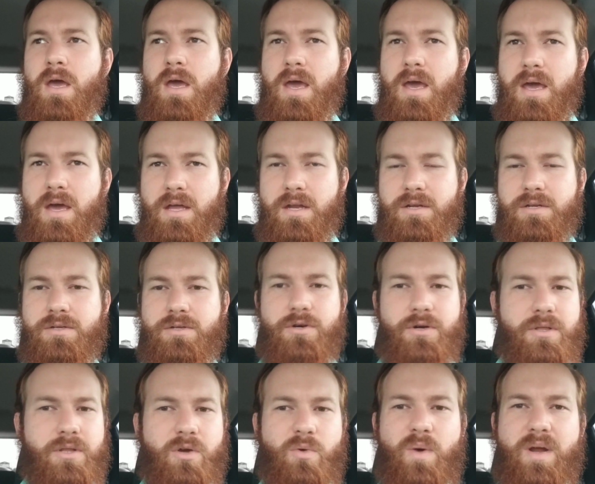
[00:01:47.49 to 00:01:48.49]
And
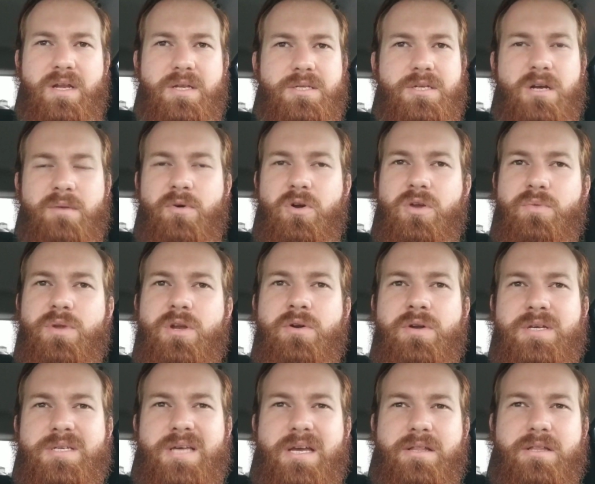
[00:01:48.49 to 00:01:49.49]
during their wedding ceremony, we
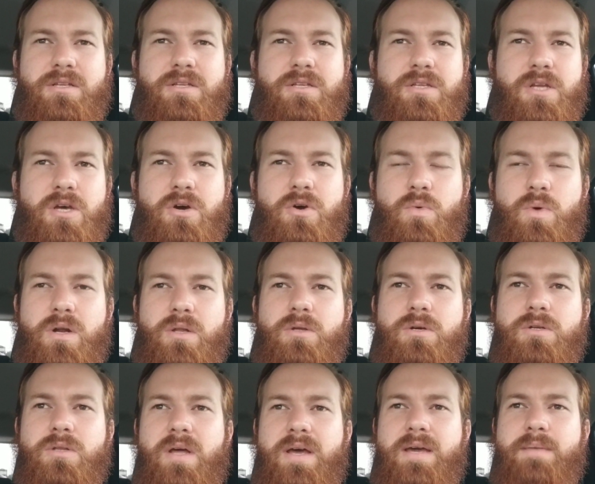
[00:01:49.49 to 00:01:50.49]
don't exactly know what it
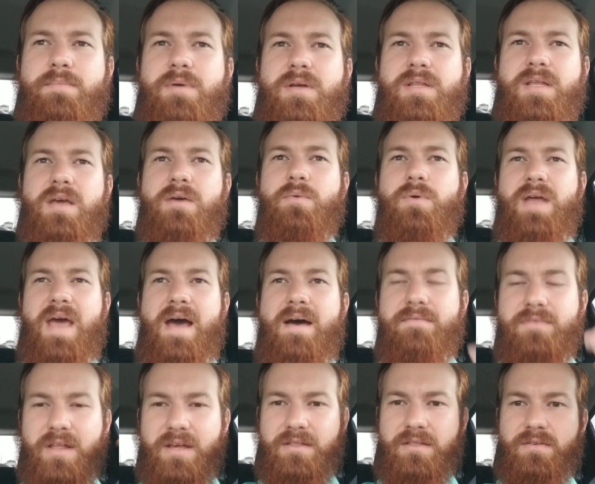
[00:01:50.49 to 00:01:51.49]
looked like, but they would
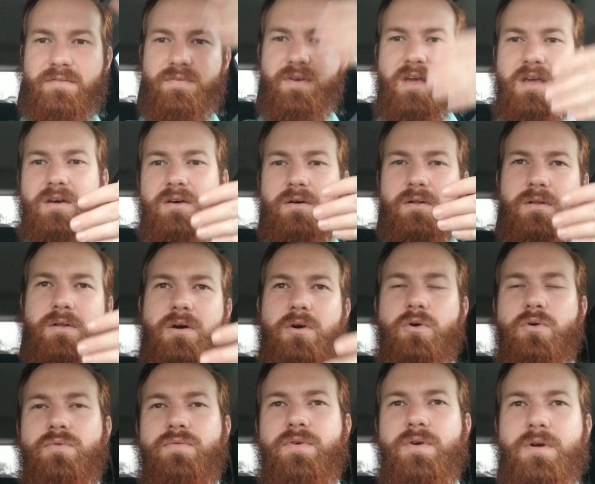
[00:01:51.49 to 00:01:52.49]
have like the veil
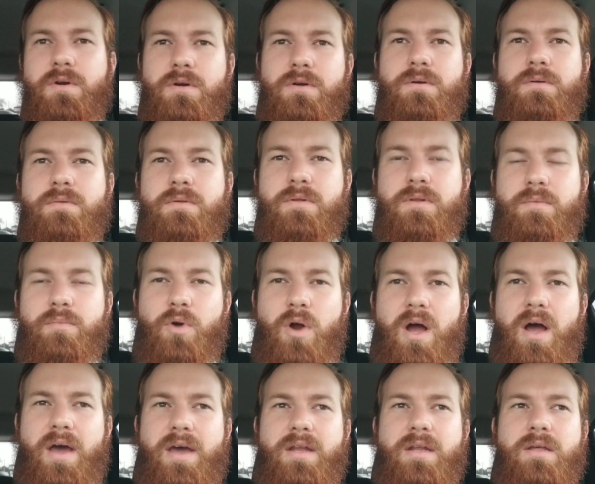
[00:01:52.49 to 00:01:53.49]
over the
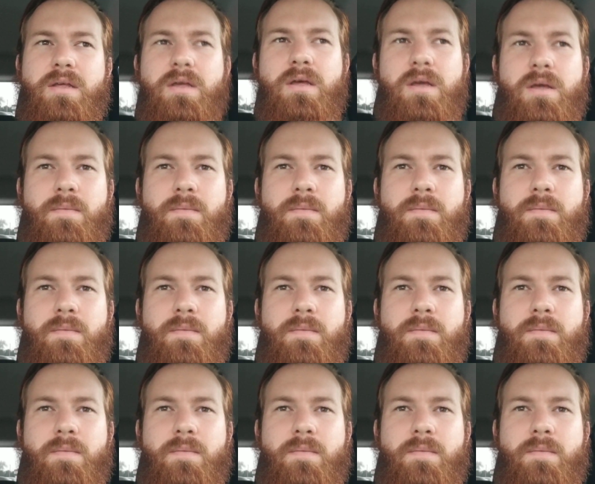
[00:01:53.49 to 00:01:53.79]
bride.